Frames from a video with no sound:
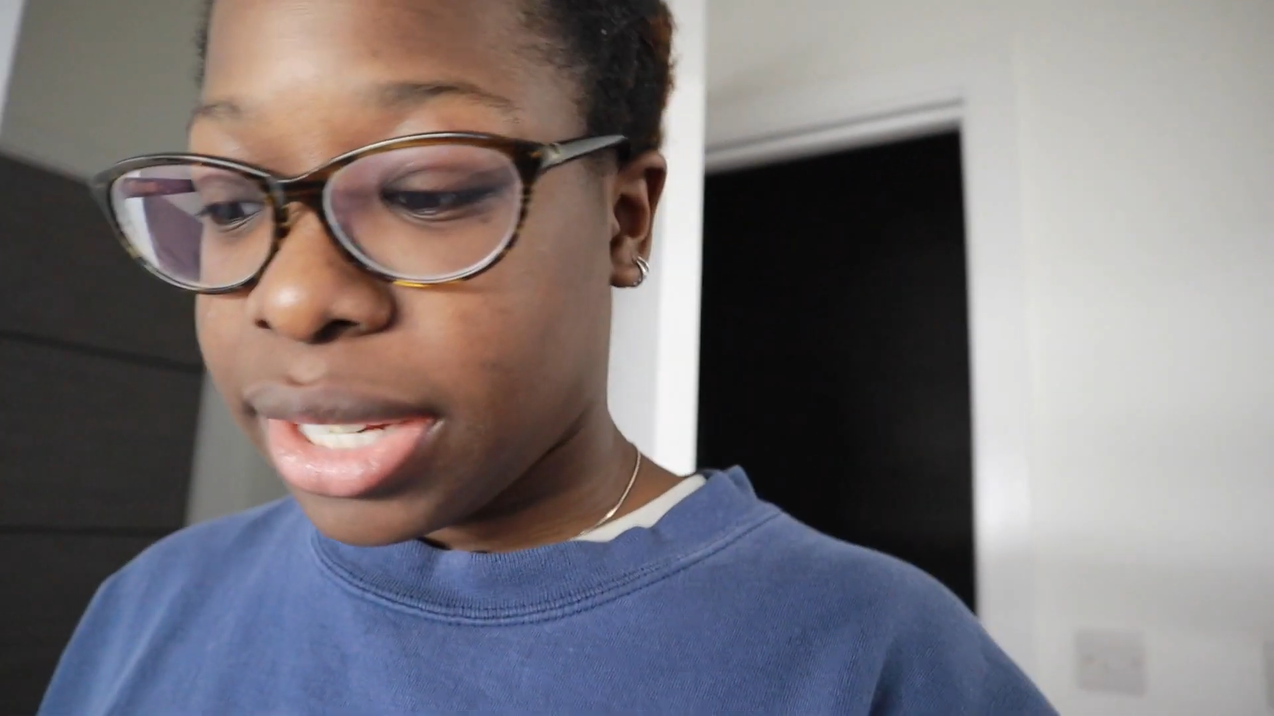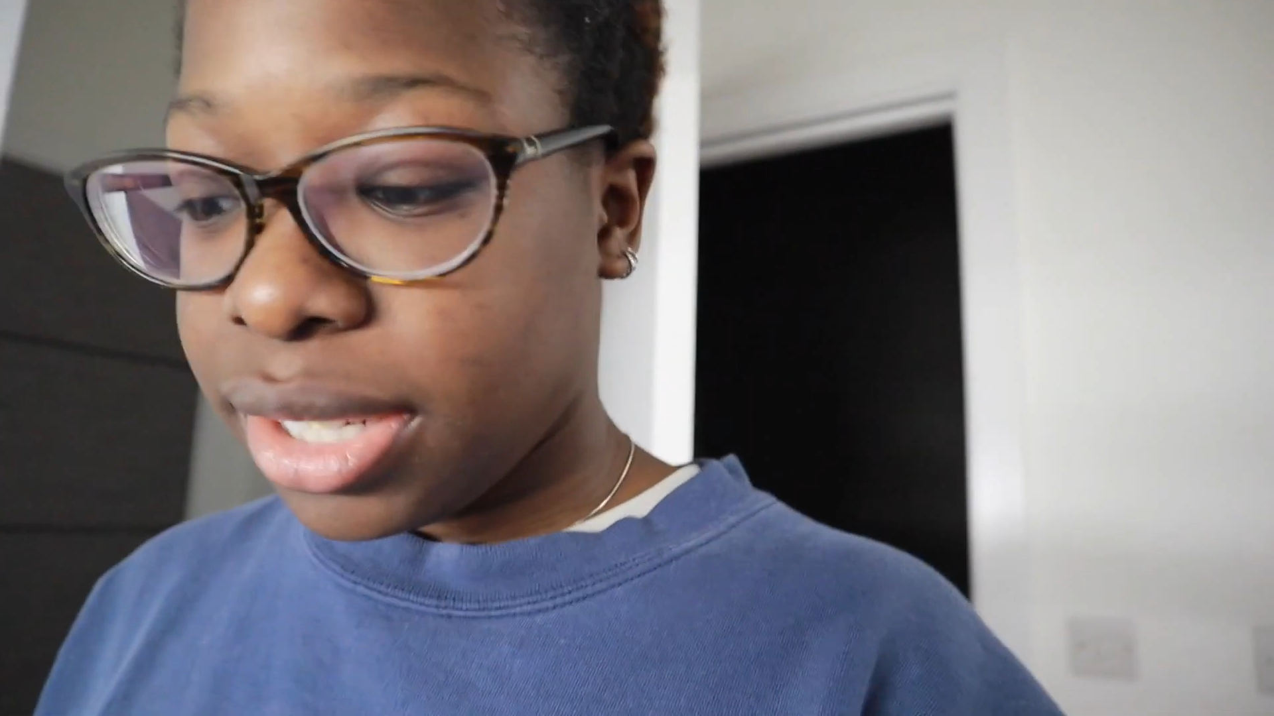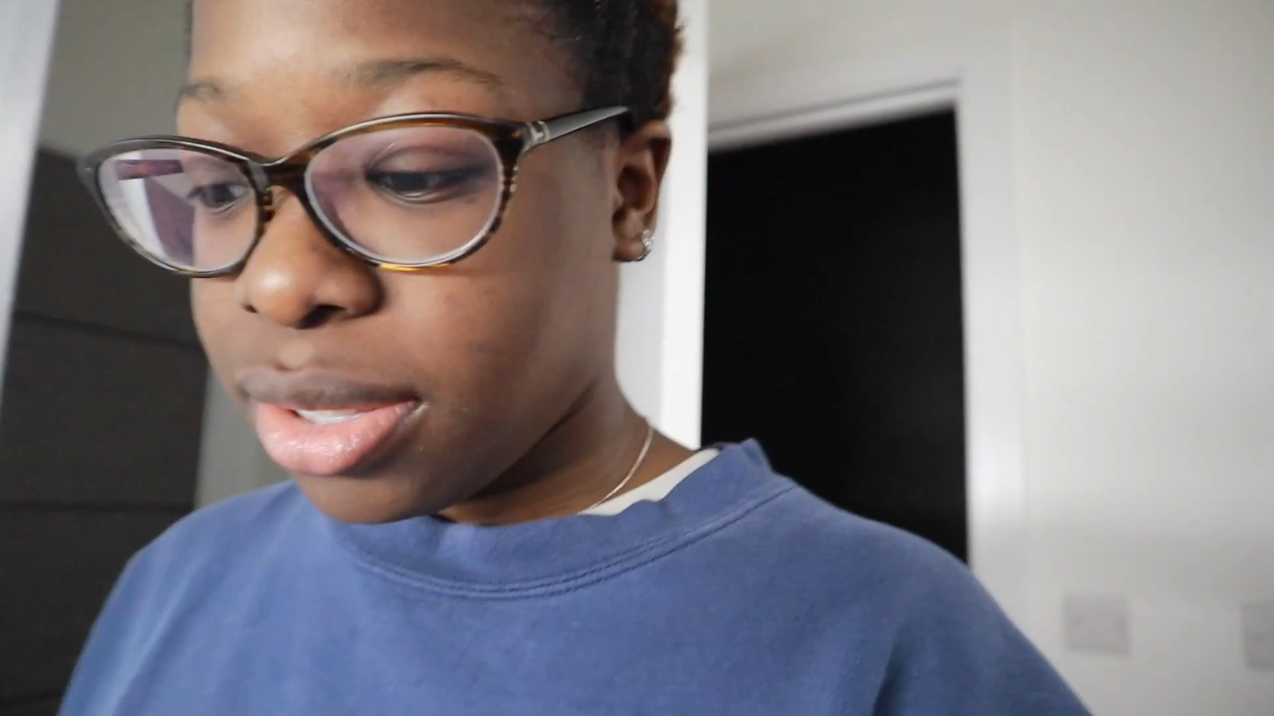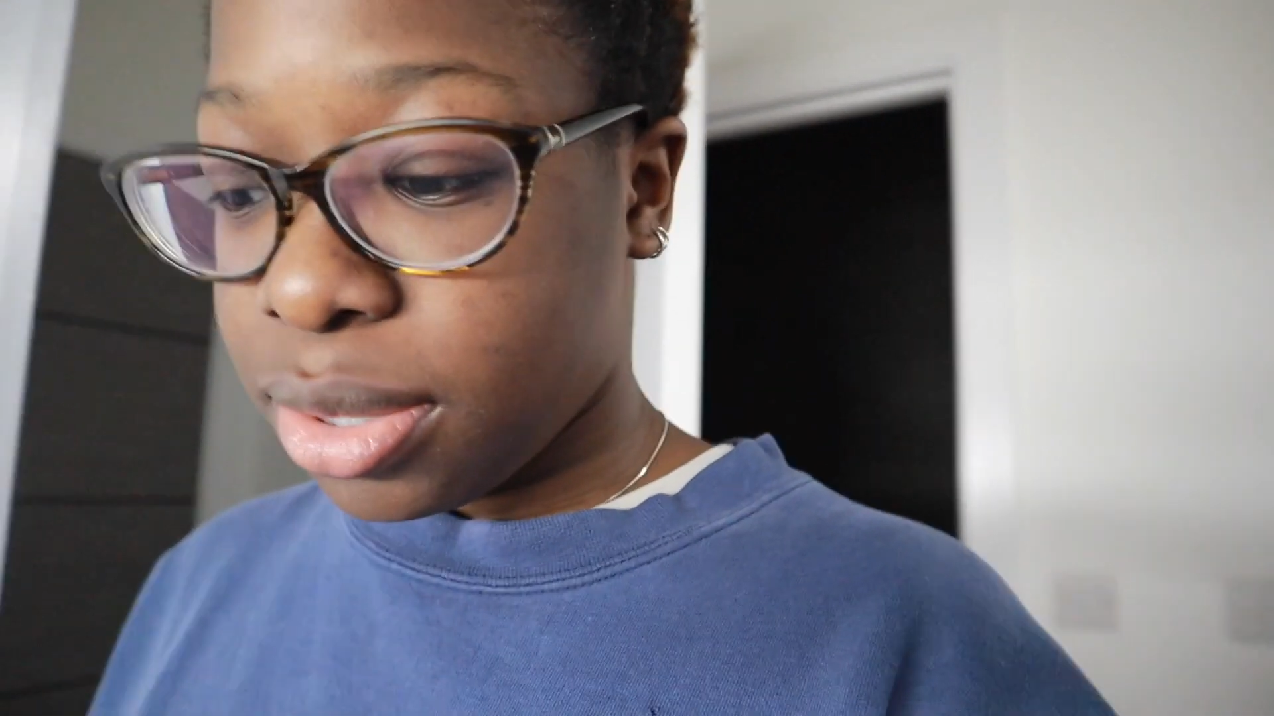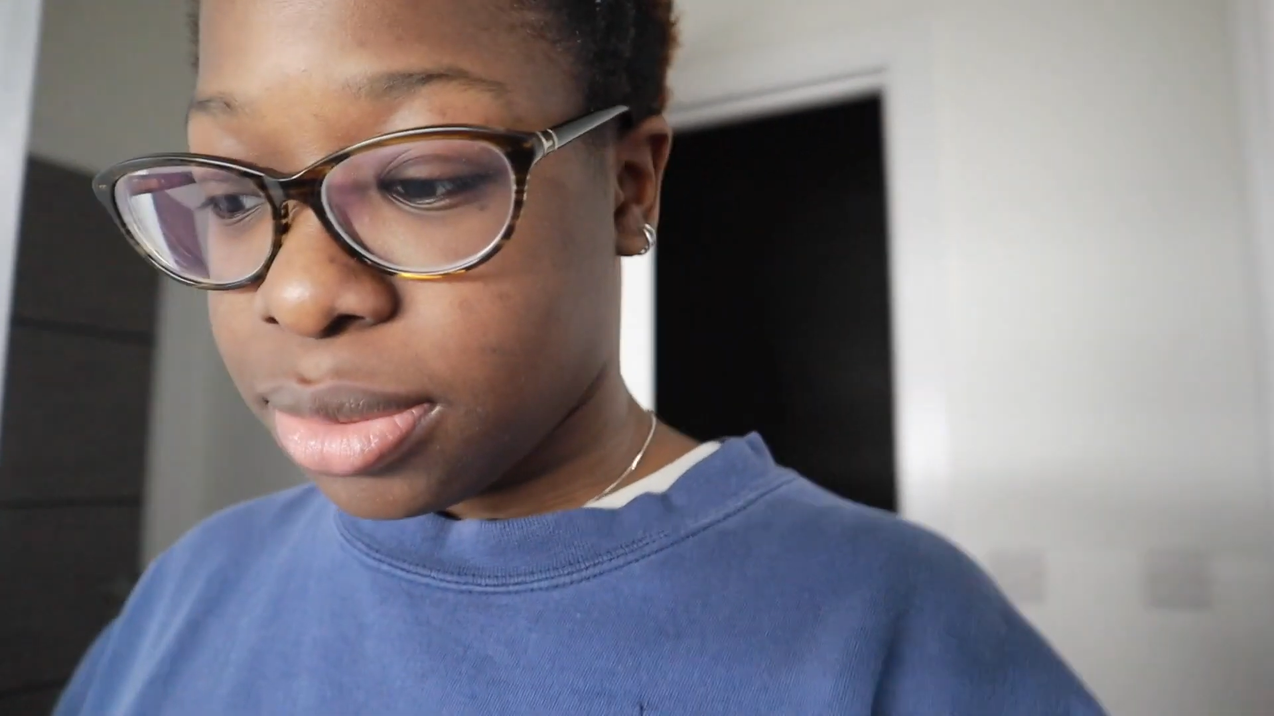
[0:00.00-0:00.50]
I
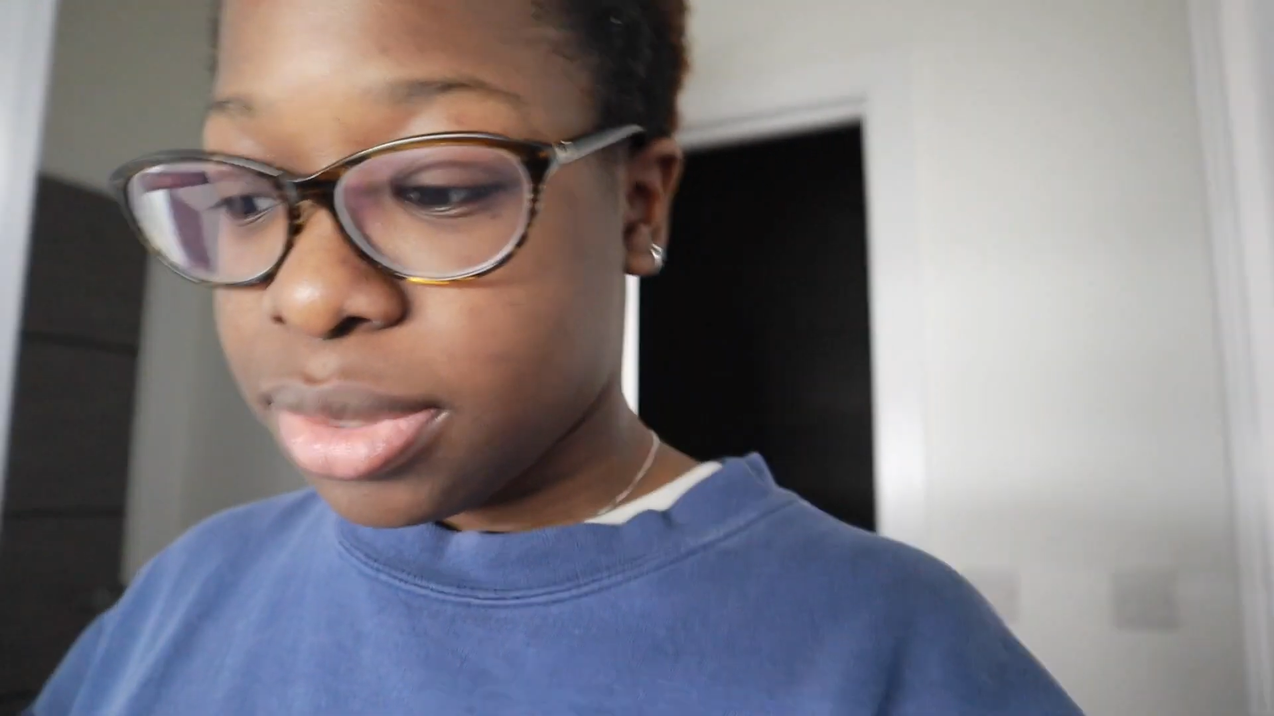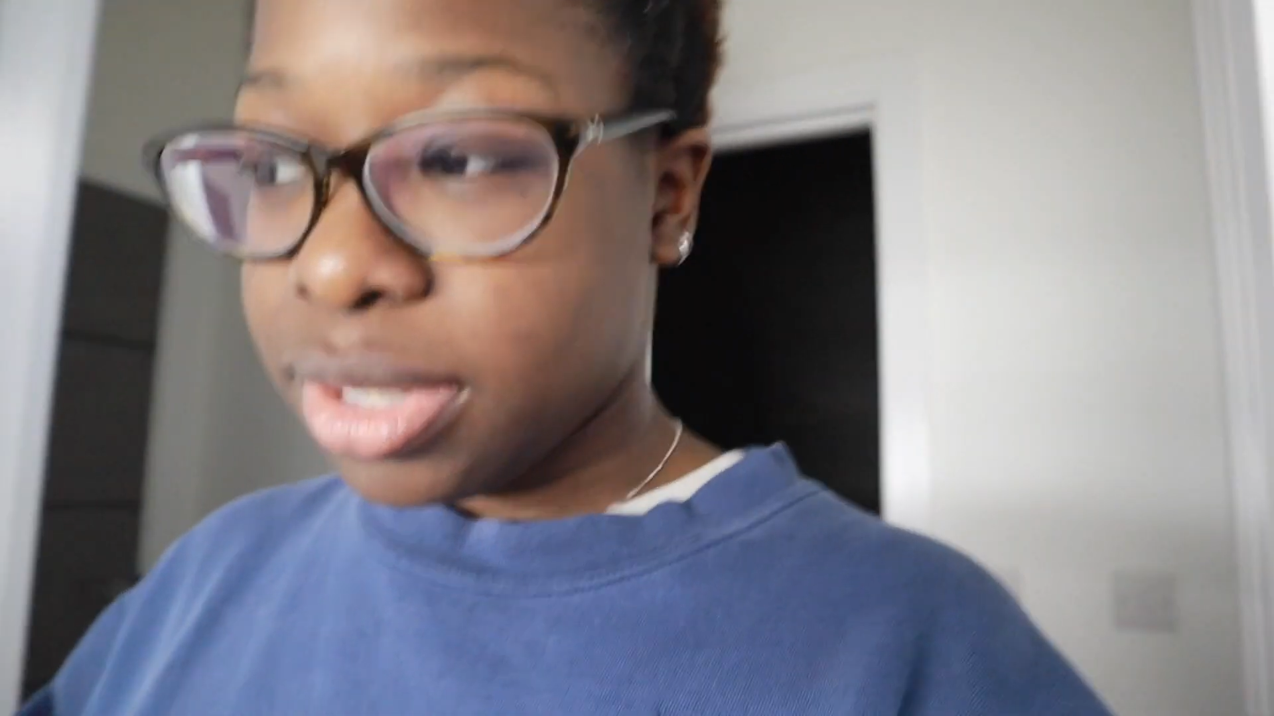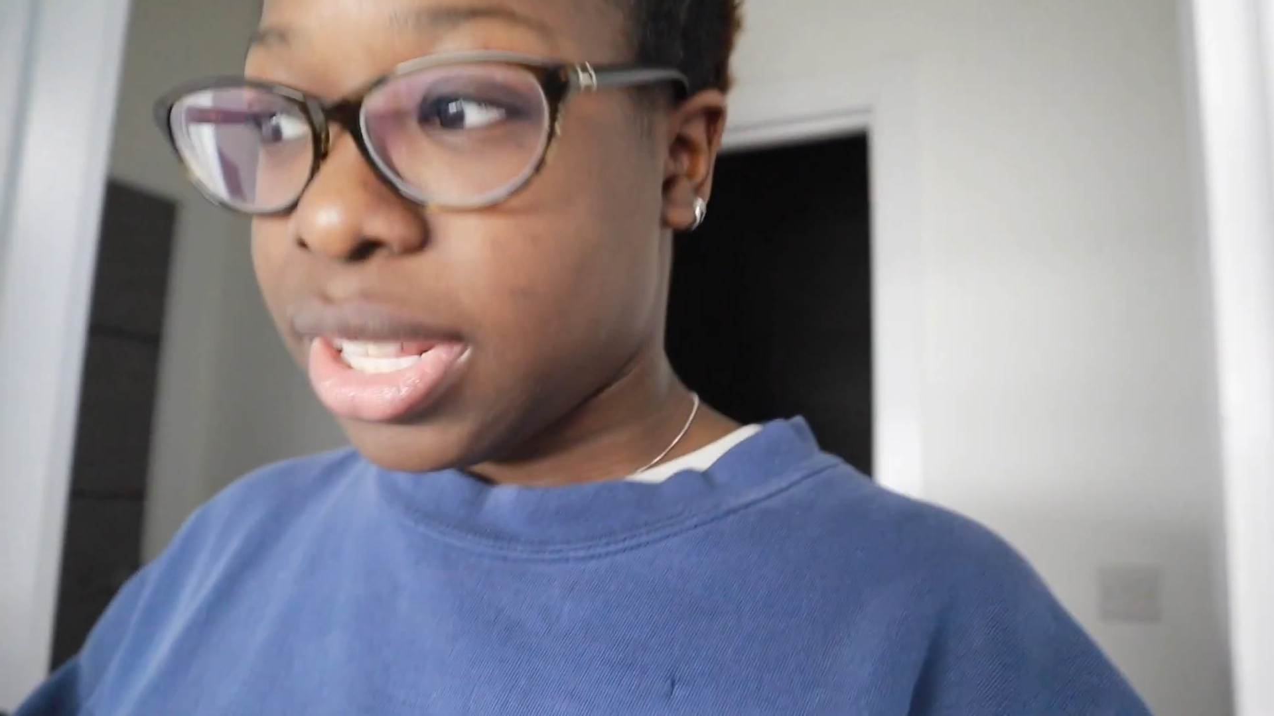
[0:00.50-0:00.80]
need to